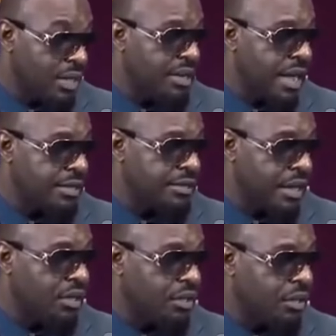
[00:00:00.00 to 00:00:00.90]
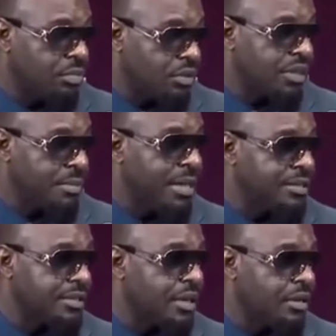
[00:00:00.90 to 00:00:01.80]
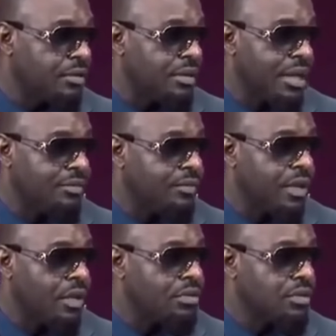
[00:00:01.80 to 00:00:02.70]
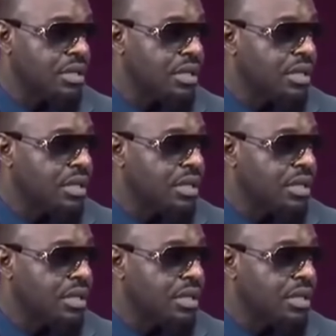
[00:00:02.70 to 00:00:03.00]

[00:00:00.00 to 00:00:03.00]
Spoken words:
one night I got up, looked at my son, and felt